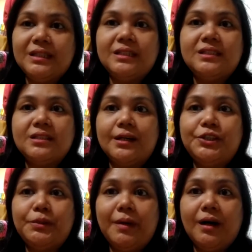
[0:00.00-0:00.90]
since
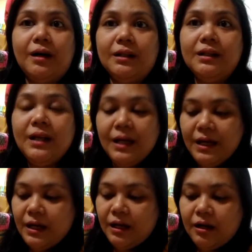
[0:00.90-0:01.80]
Taj Mahal
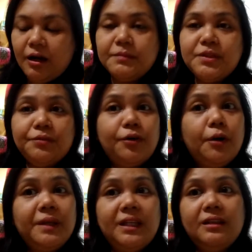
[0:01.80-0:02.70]
comes
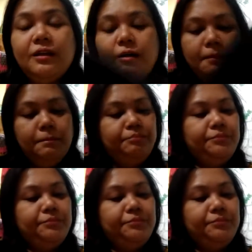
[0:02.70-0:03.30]
from India.